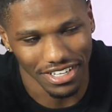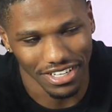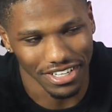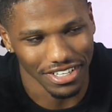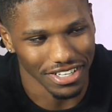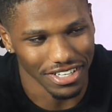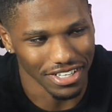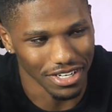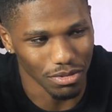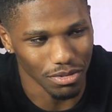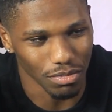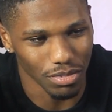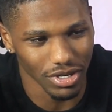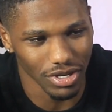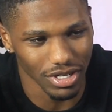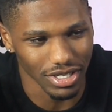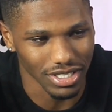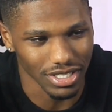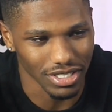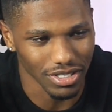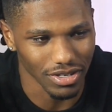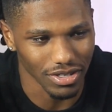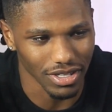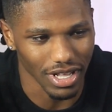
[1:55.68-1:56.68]
little brother,
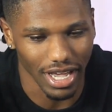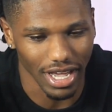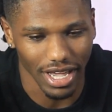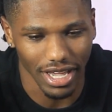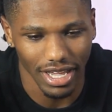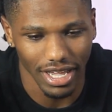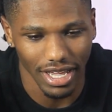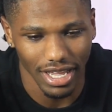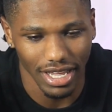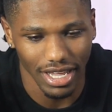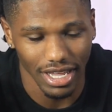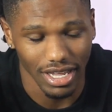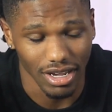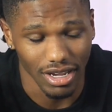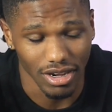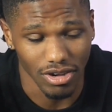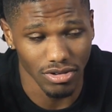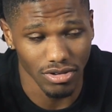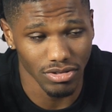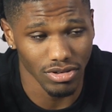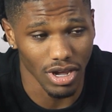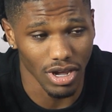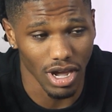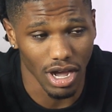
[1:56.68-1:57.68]
so like I
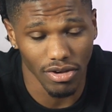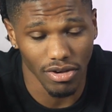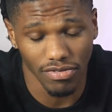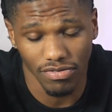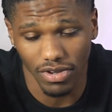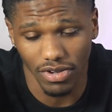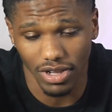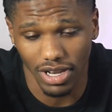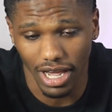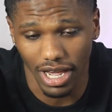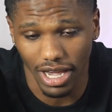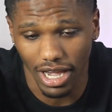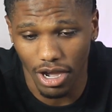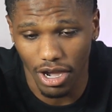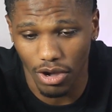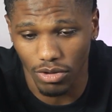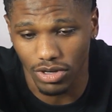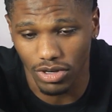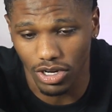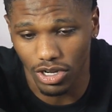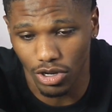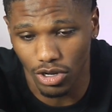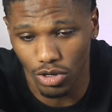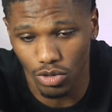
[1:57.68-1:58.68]
don't know, I felt like I was
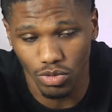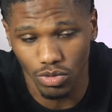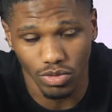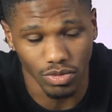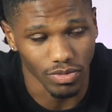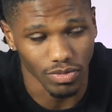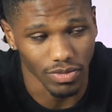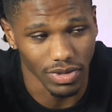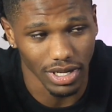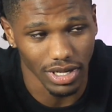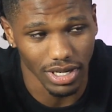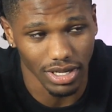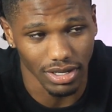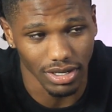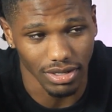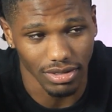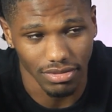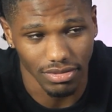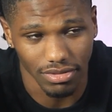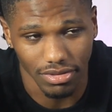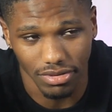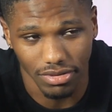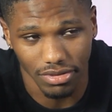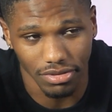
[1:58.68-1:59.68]
the glue
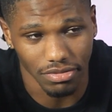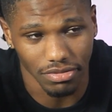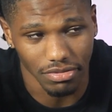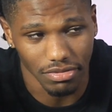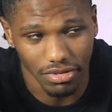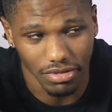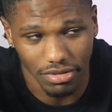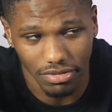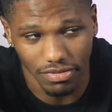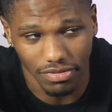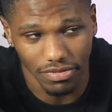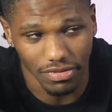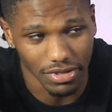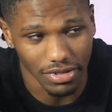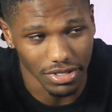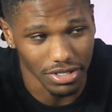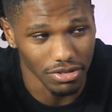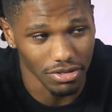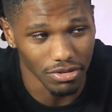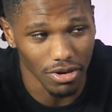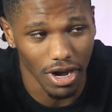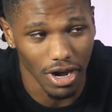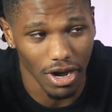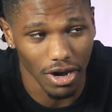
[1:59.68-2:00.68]
when
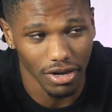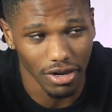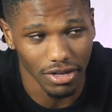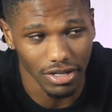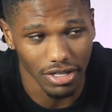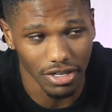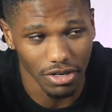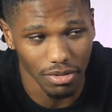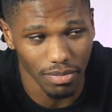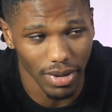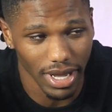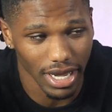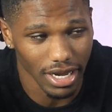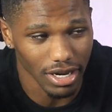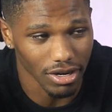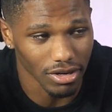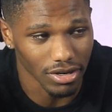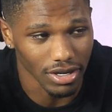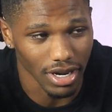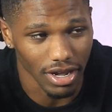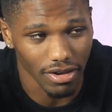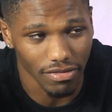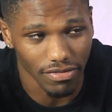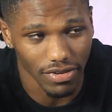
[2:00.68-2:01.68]
you all look back
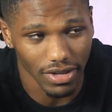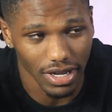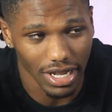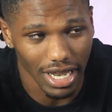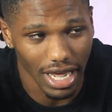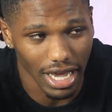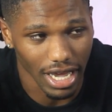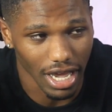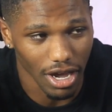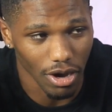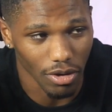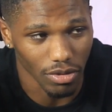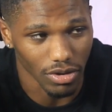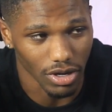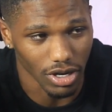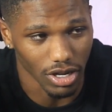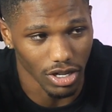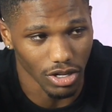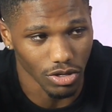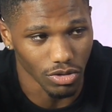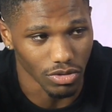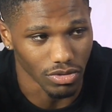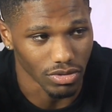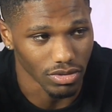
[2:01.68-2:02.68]
on it, I feel like I was the
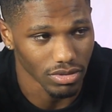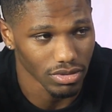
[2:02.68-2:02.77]
glue.